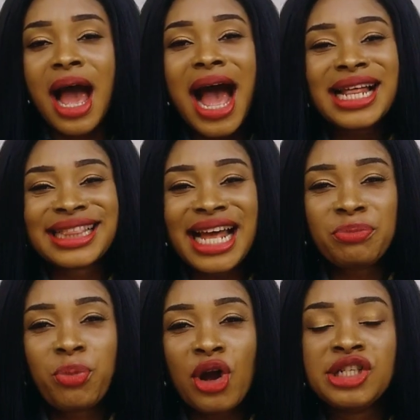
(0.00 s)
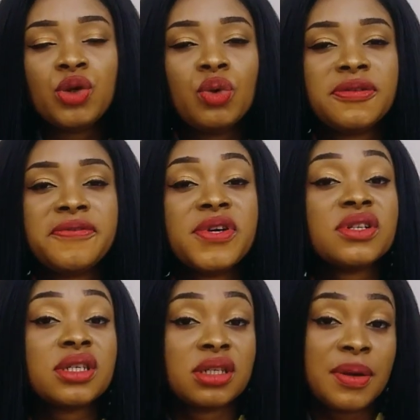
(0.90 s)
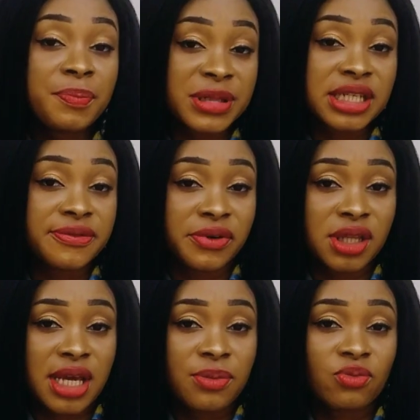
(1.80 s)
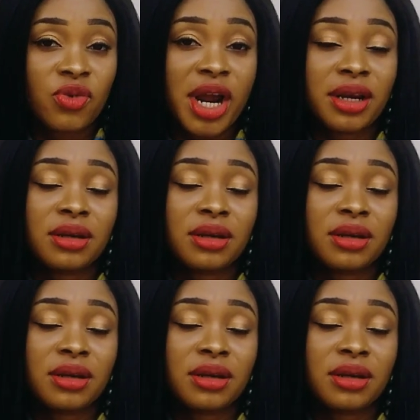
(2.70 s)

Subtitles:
At that point, you would feel sympathy for them, right?